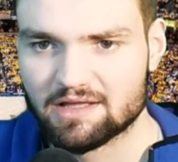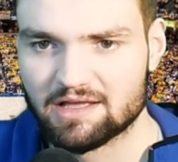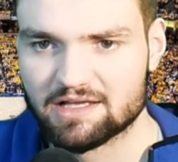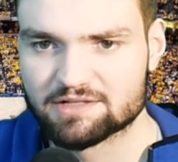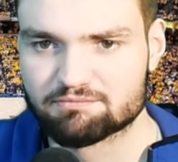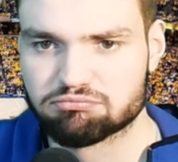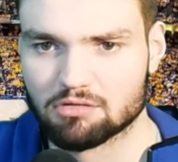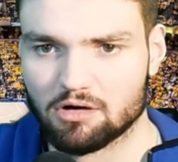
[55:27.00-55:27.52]

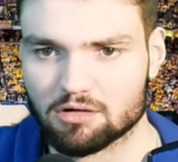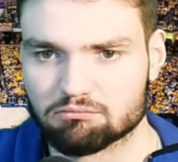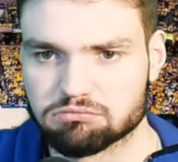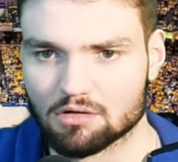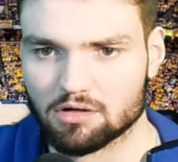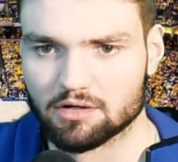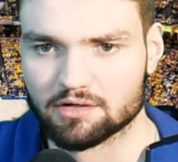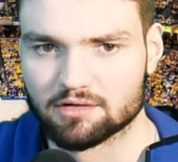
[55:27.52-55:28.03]
As Braun
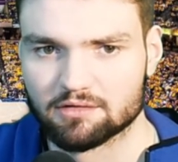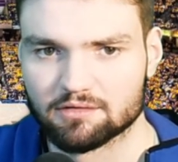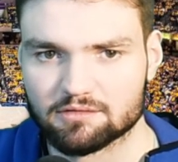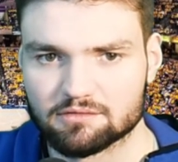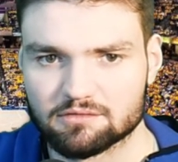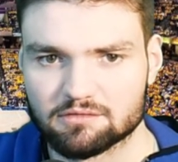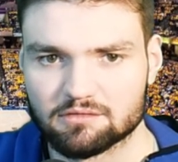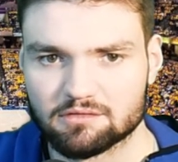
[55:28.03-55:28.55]

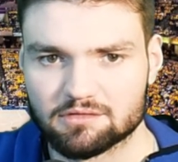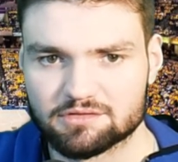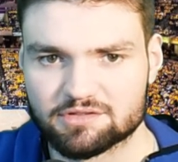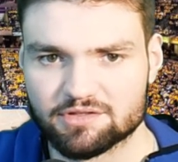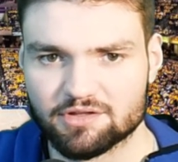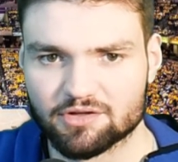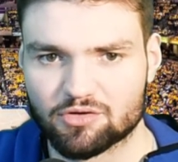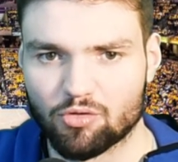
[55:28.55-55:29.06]

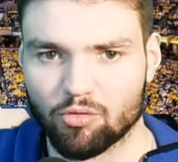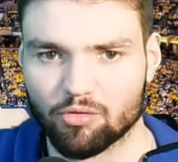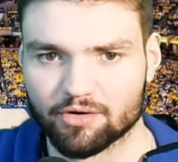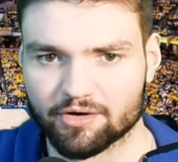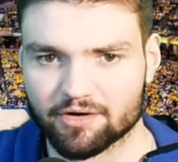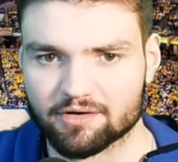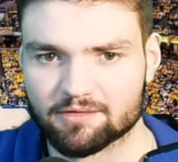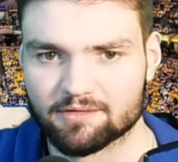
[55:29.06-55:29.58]
to the
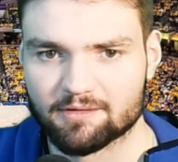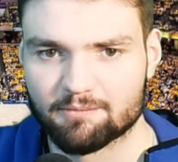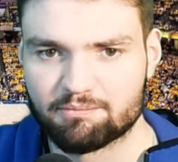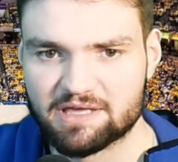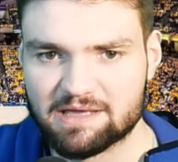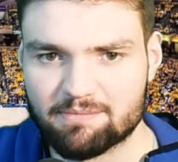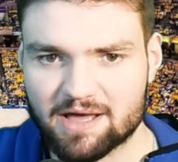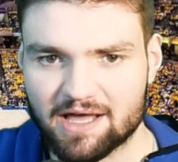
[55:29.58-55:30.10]
corner.
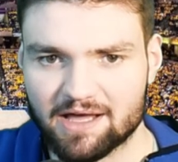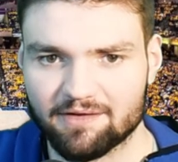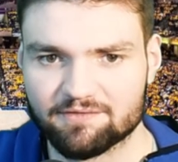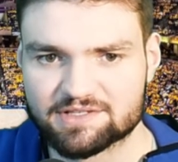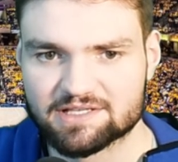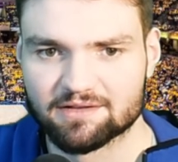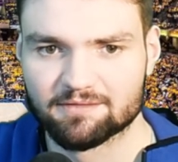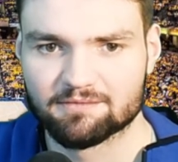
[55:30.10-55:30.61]

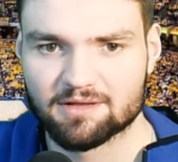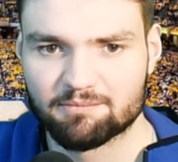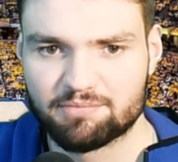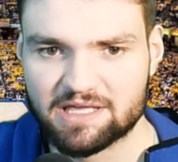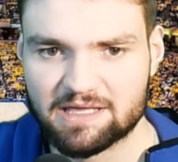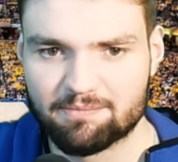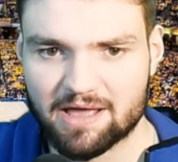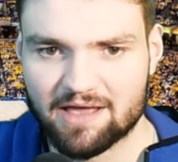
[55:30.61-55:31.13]
P-Bevs.
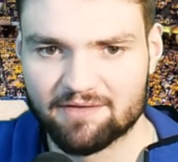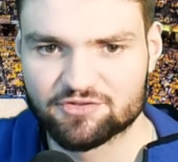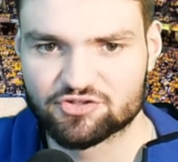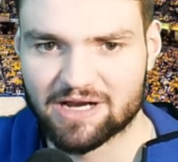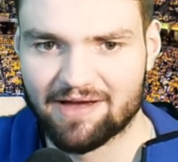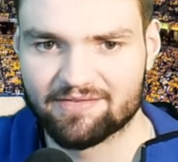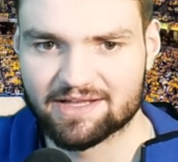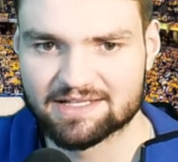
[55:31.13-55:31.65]
P-Bevs
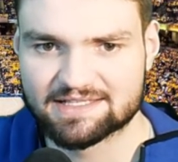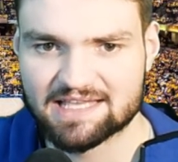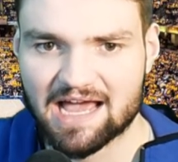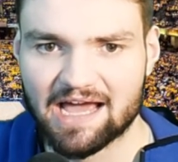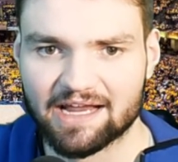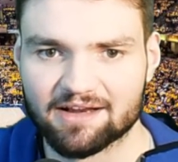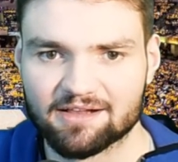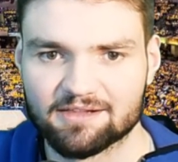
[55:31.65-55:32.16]
driving
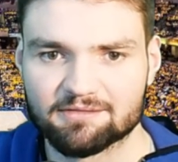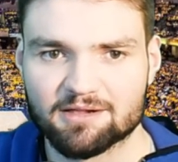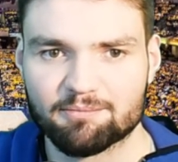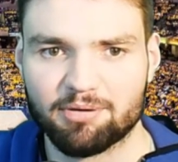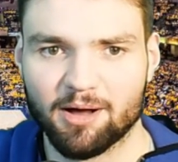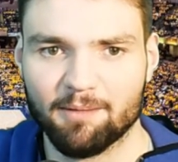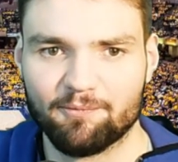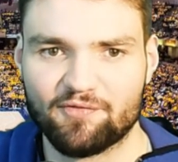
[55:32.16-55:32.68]
inside.
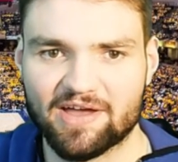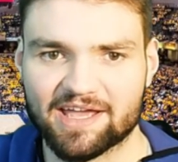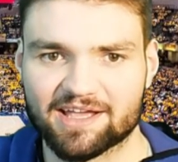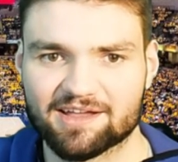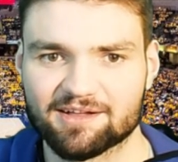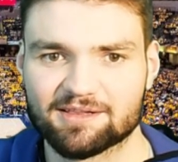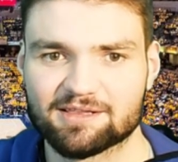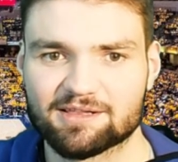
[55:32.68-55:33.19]
Pump
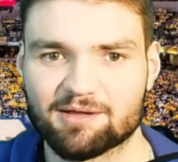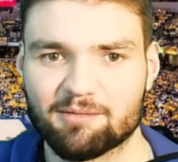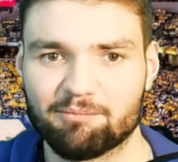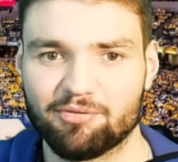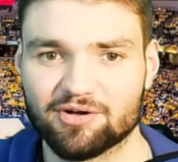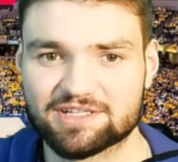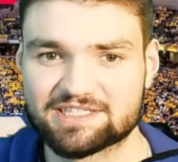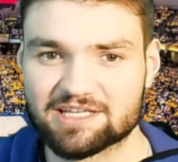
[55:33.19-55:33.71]
fake.
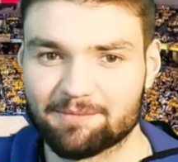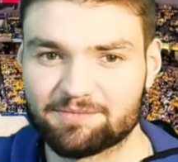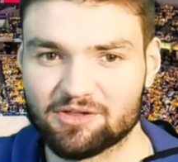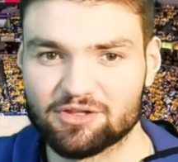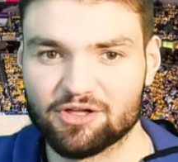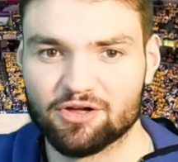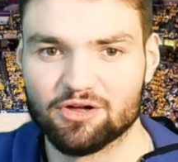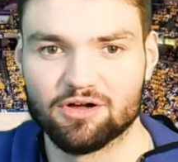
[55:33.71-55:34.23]
Puts up the
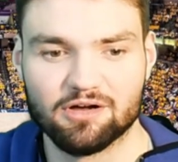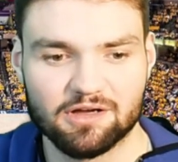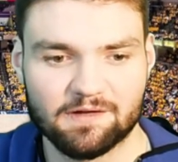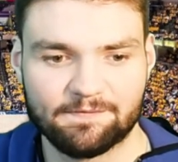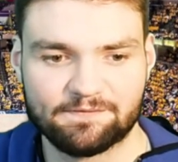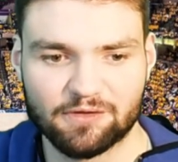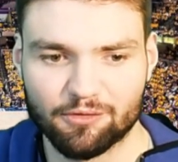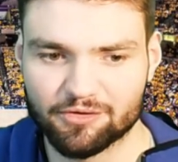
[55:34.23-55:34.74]
little
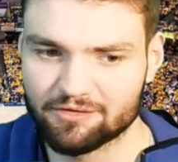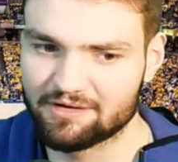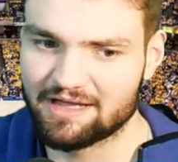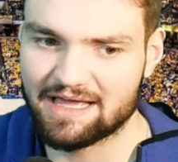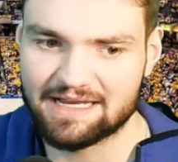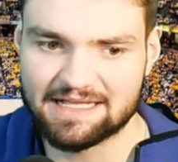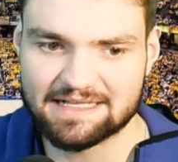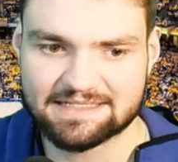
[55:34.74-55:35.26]
hook floater
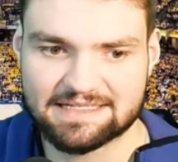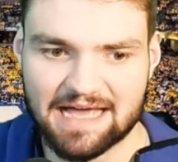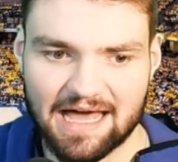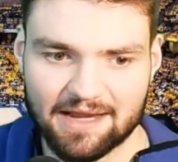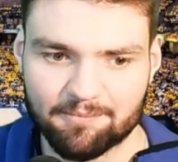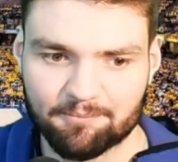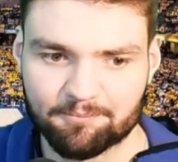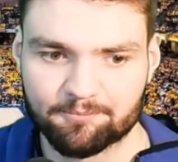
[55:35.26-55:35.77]
and he's
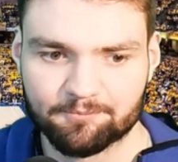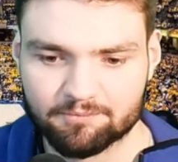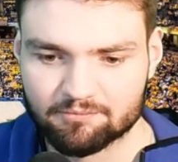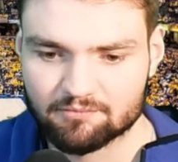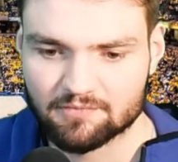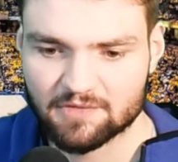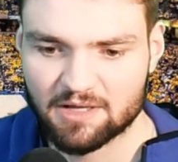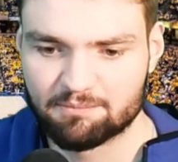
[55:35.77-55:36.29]
got it.
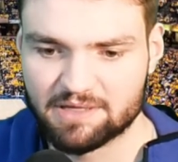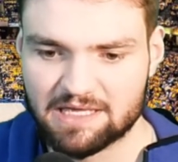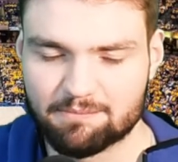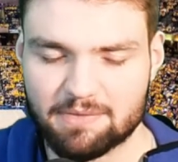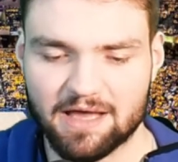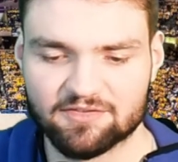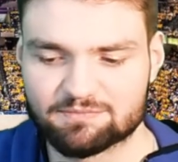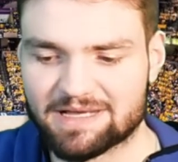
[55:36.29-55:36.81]

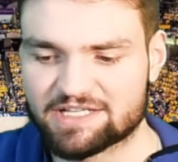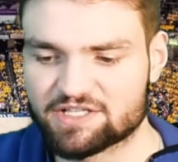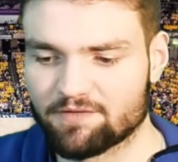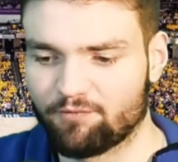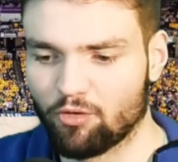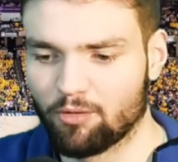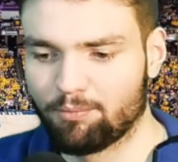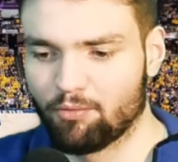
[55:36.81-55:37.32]
P-Bevs makes it a
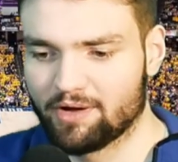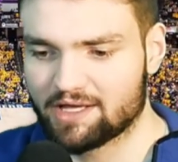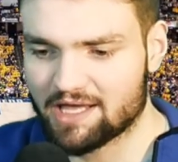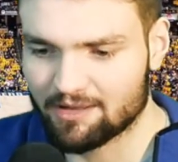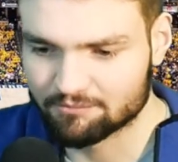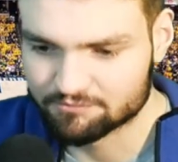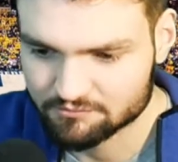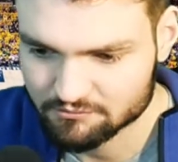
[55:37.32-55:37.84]
4-point
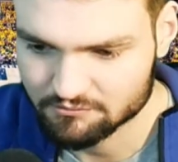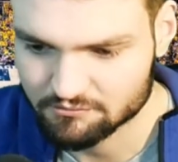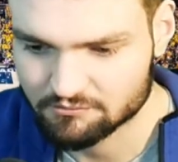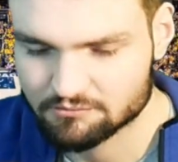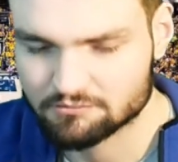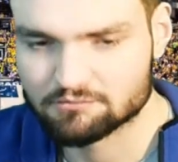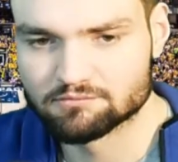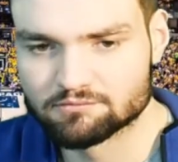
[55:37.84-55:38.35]
game.
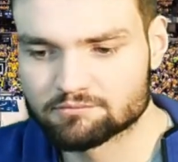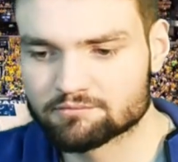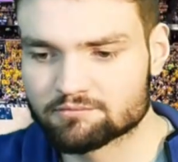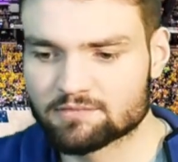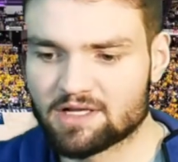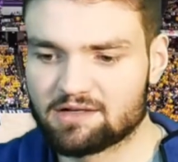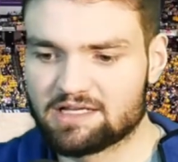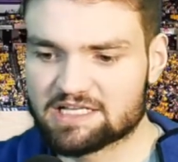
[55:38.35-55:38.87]

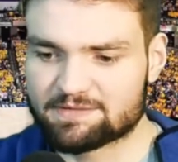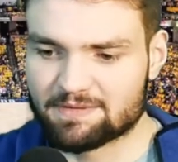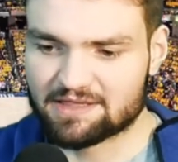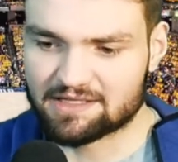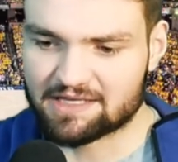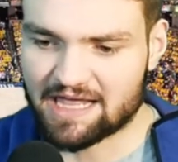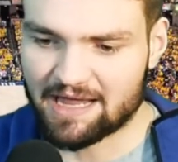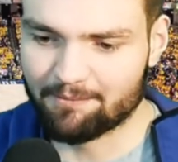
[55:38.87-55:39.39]

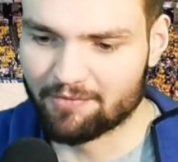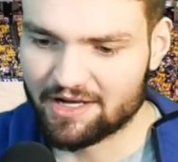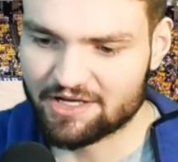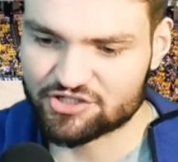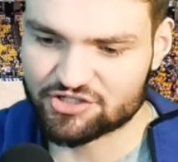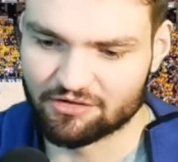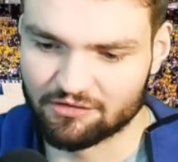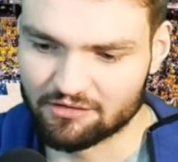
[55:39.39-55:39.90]
Nesmith and Cam
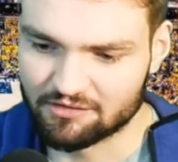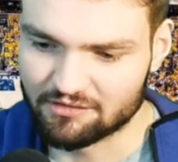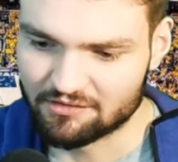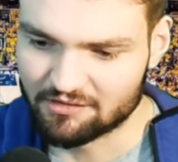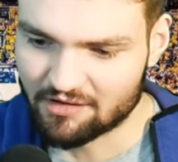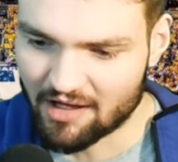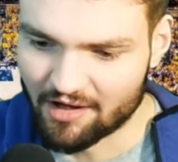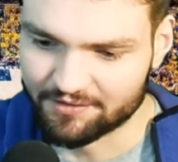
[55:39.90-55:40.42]
Reddish,
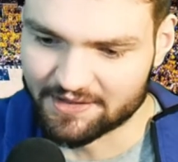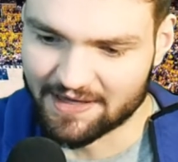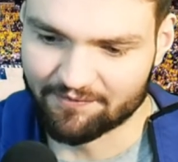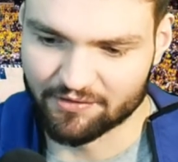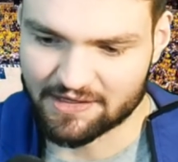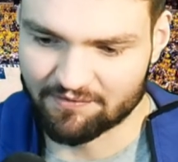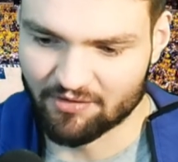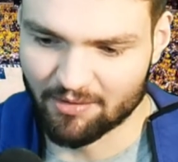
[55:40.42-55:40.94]
I'll
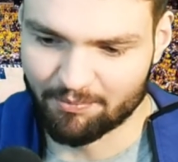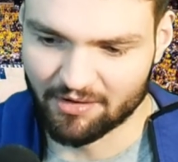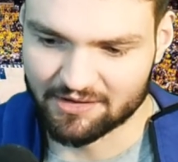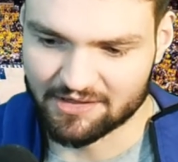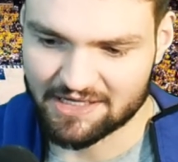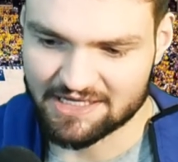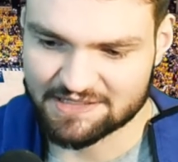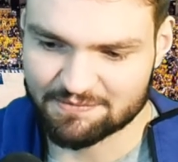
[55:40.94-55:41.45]
never give up
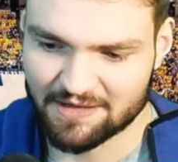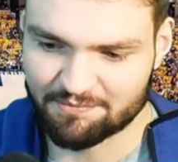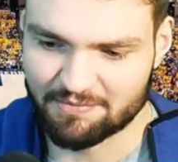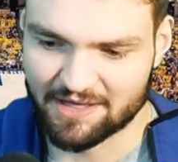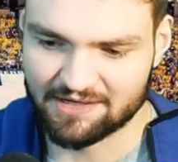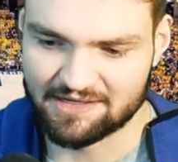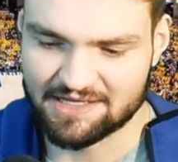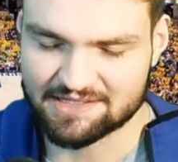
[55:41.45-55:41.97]
on Nesmith.
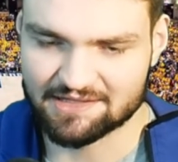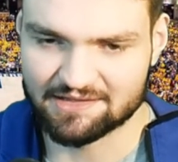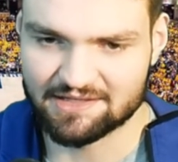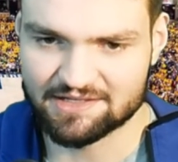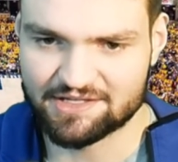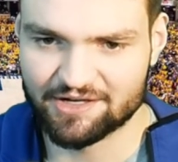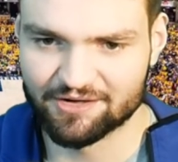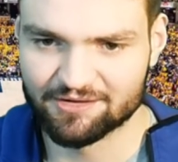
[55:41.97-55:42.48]
Been decent
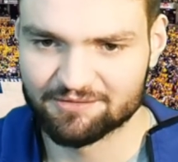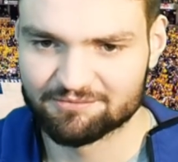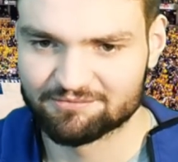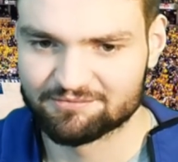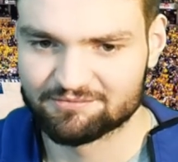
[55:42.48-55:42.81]
this year.